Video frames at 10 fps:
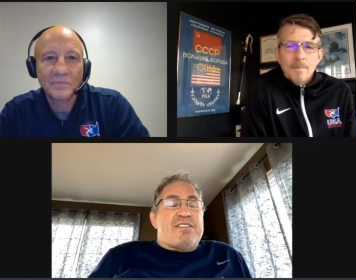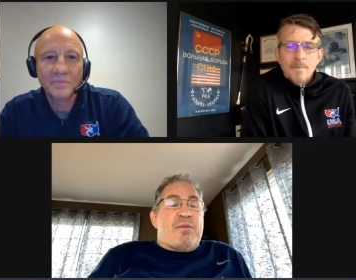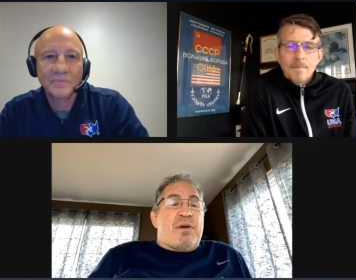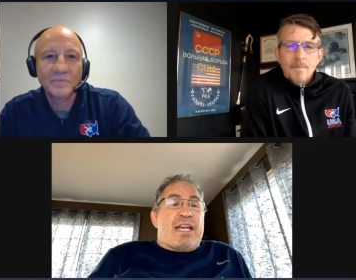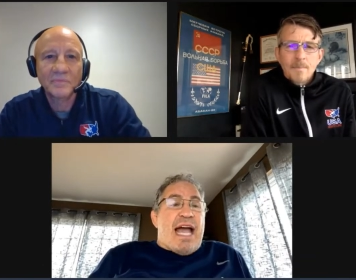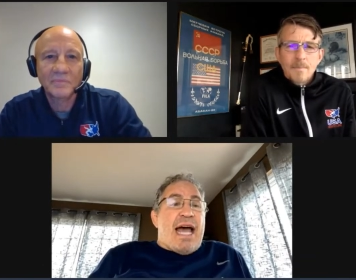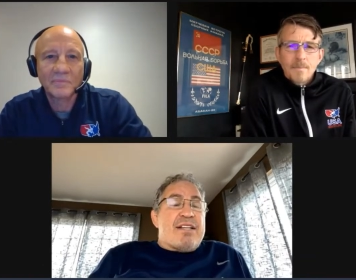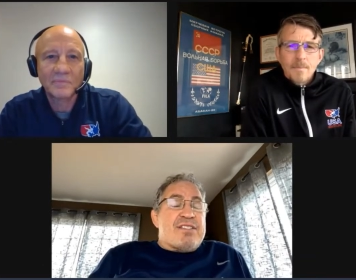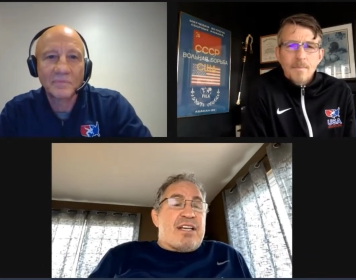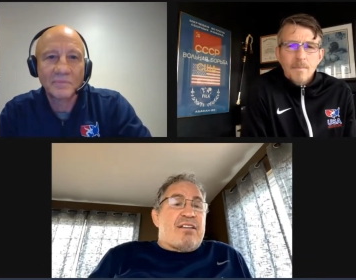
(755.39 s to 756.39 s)
Speaker 1: If someone
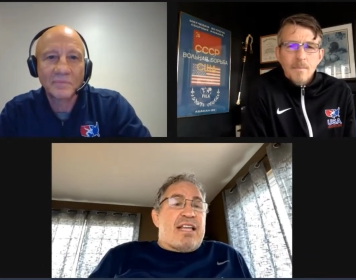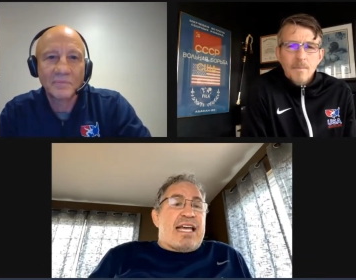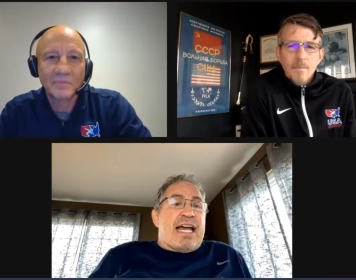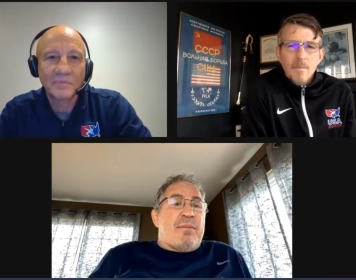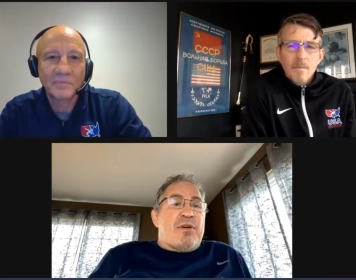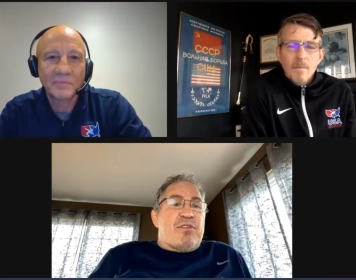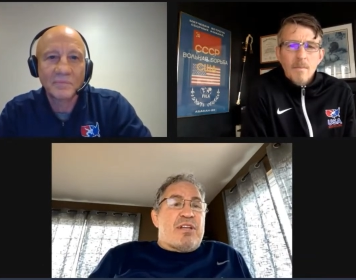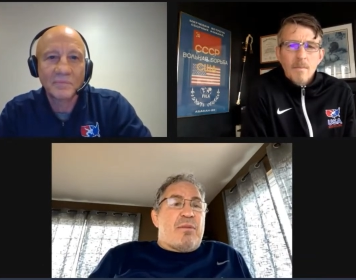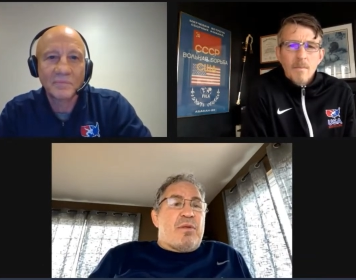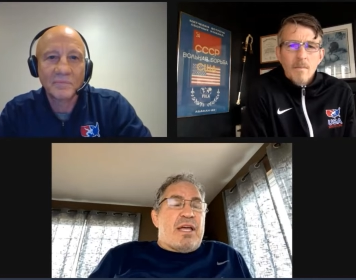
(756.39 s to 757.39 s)
got a single leg on me or
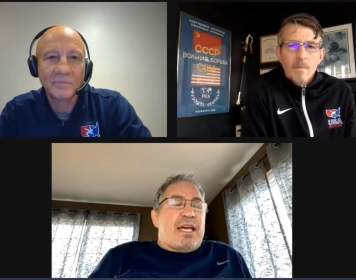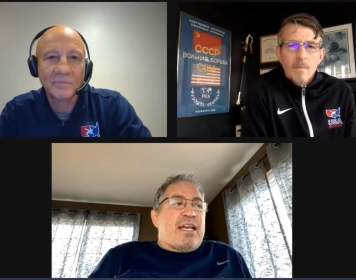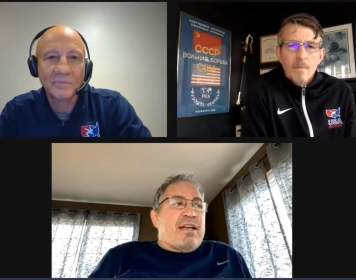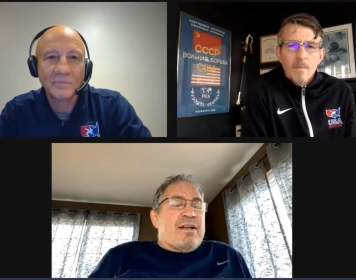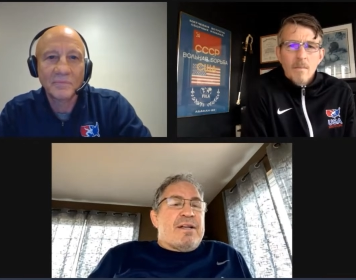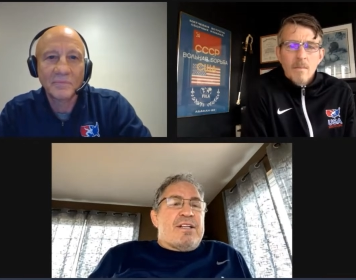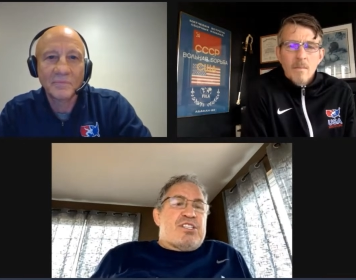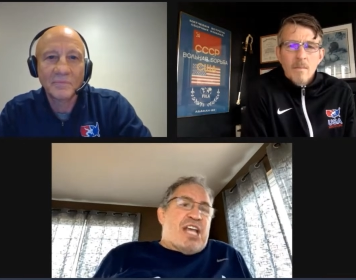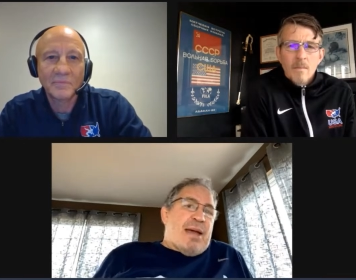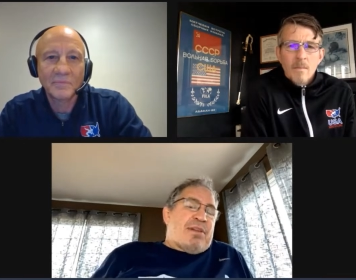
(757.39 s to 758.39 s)
double leg,
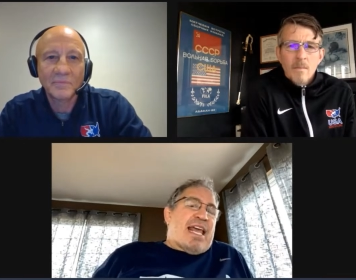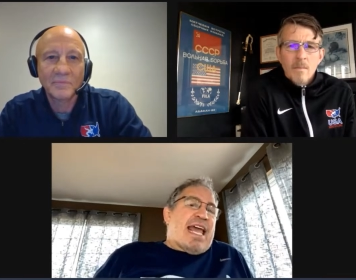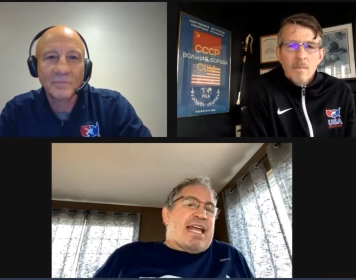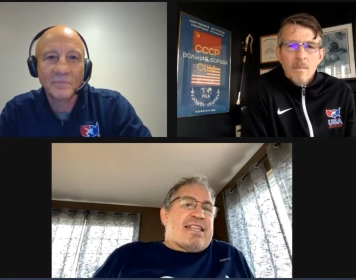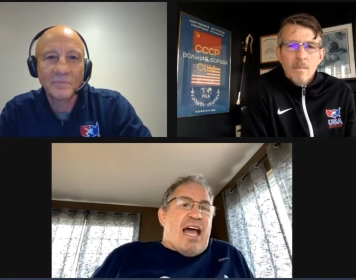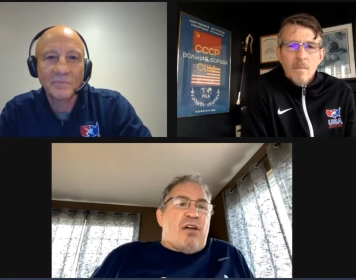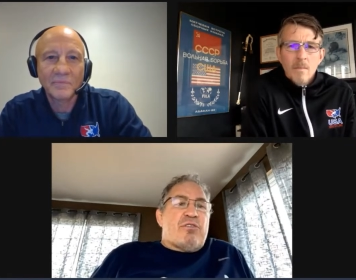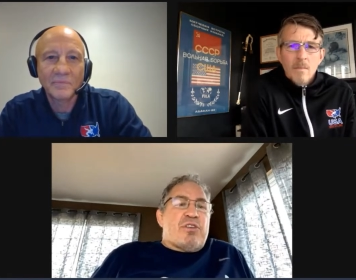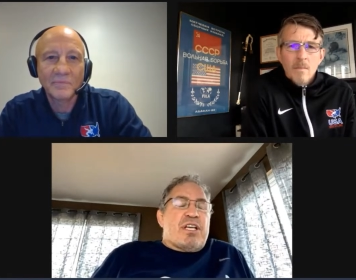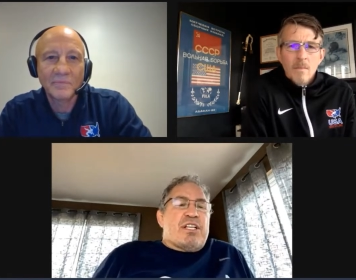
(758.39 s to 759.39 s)
jamming the head
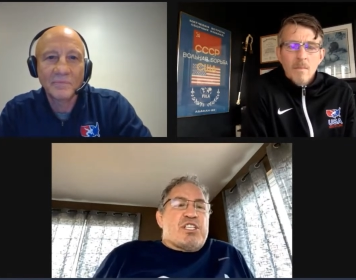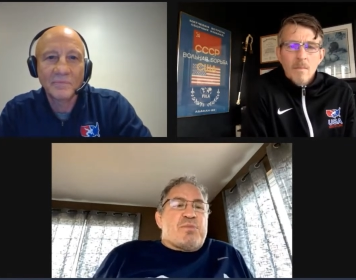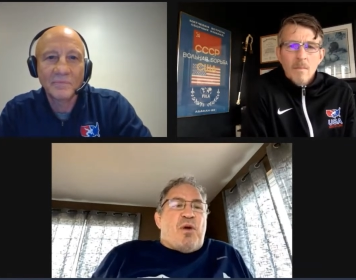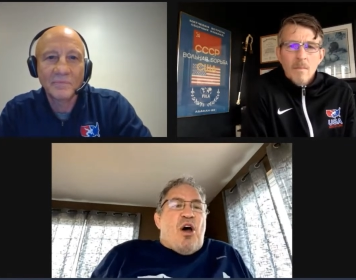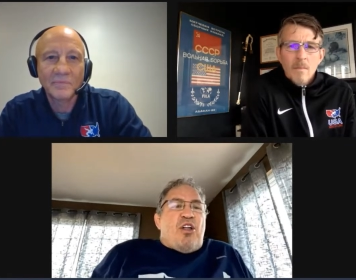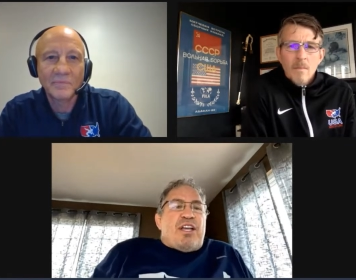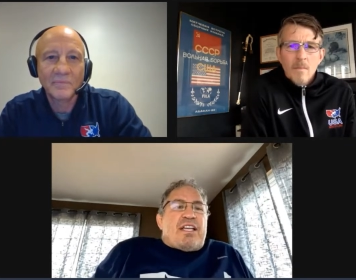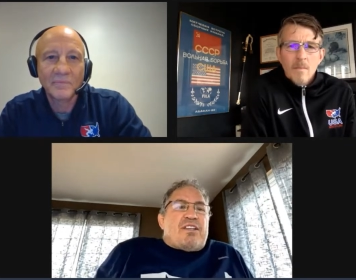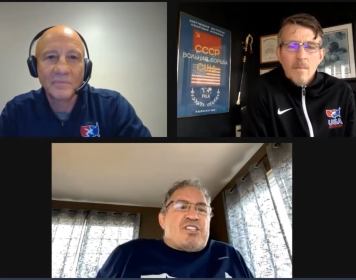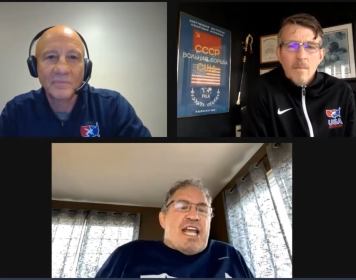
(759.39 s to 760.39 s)
down and, and
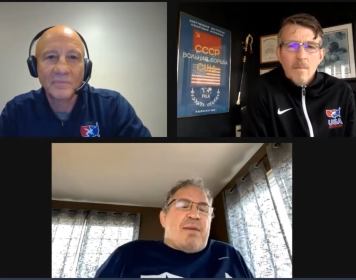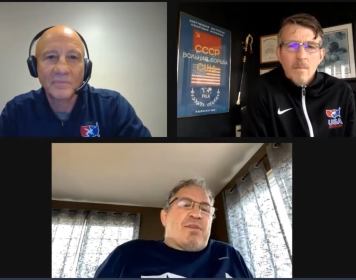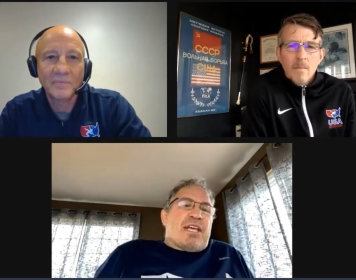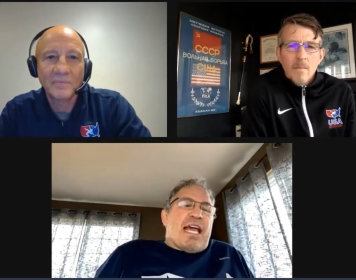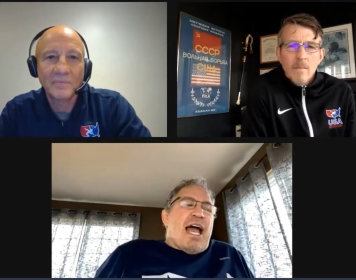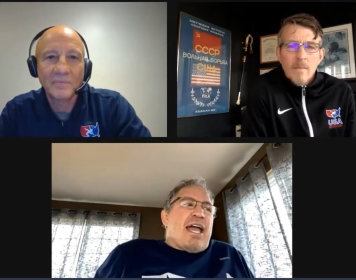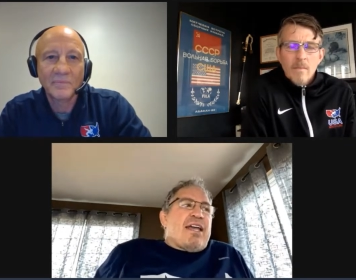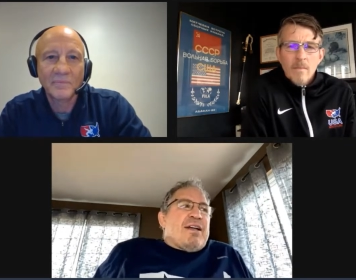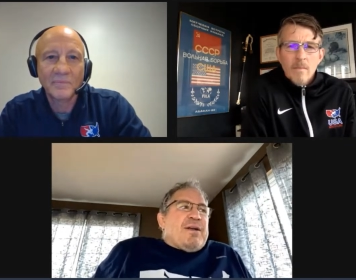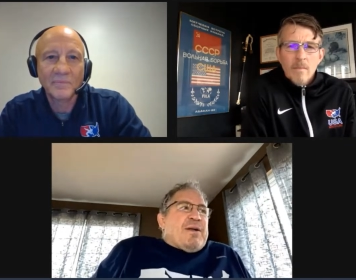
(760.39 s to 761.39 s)
sprawling and jamming the
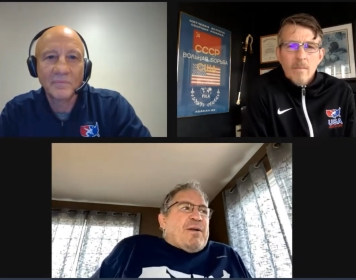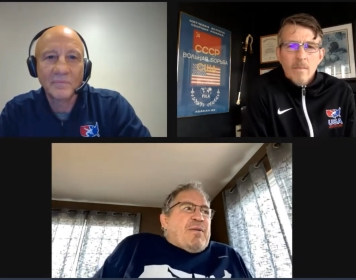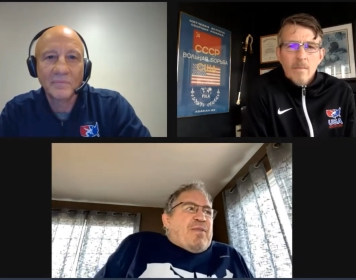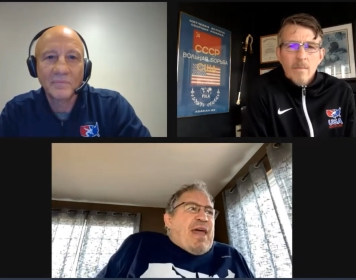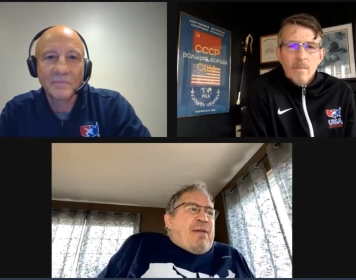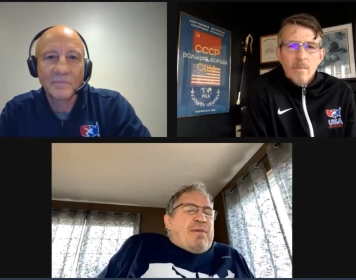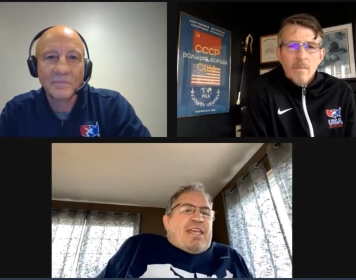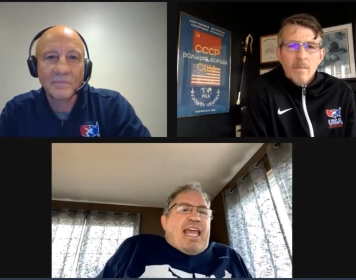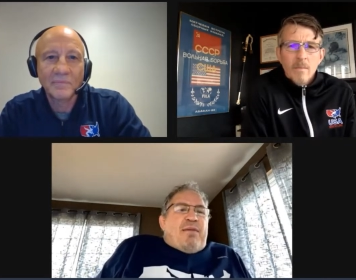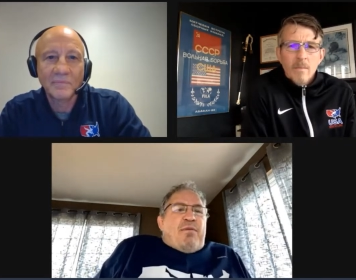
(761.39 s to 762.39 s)
guy, that
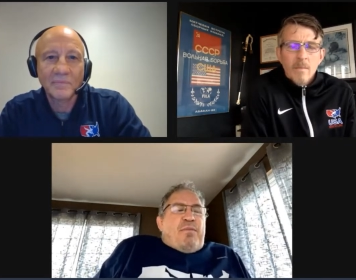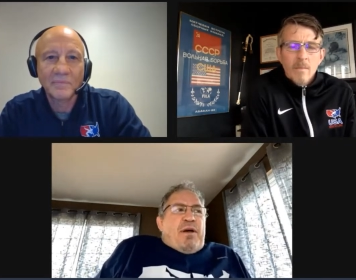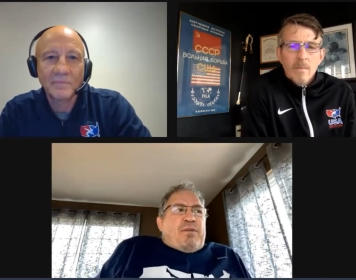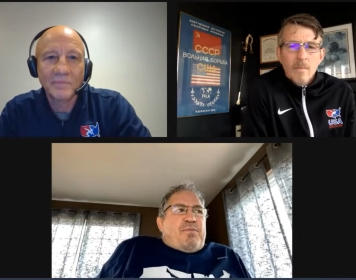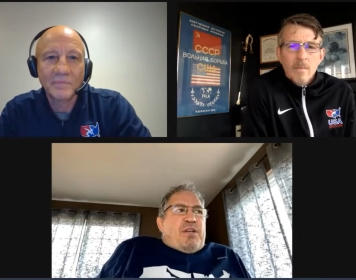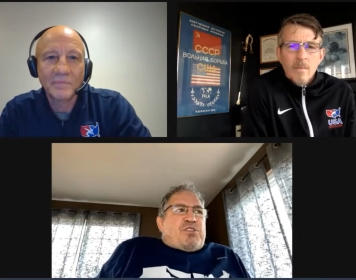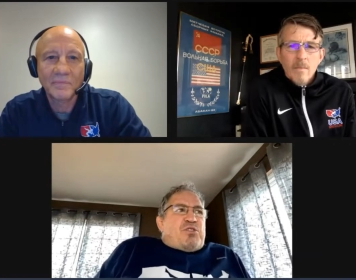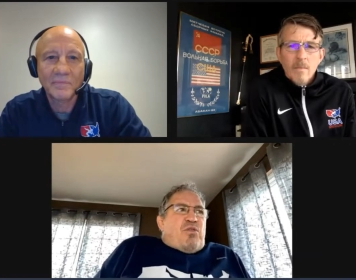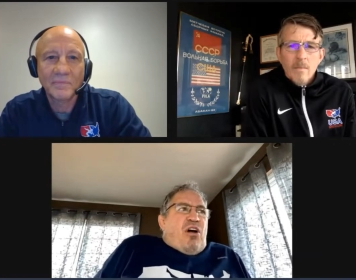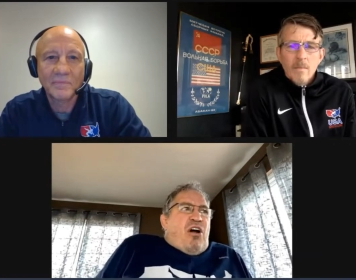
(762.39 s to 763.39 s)
became a, a, a
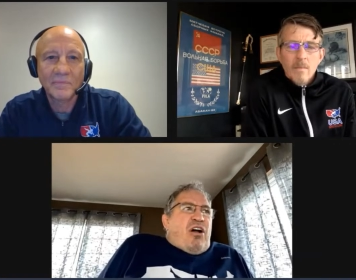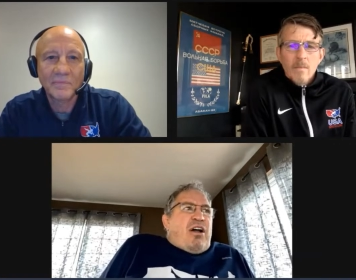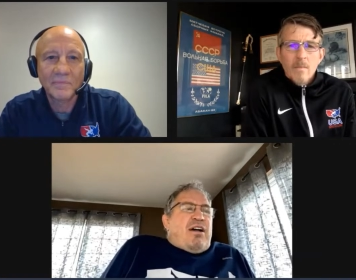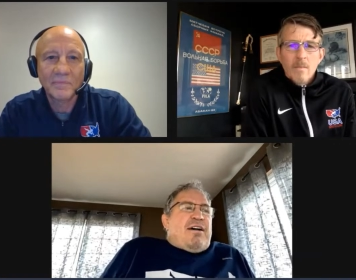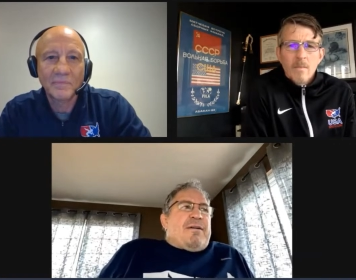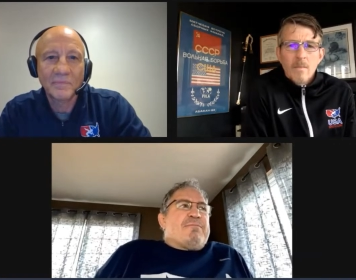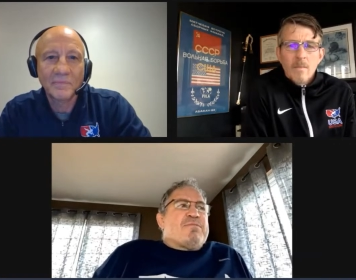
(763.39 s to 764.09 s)
strong uh,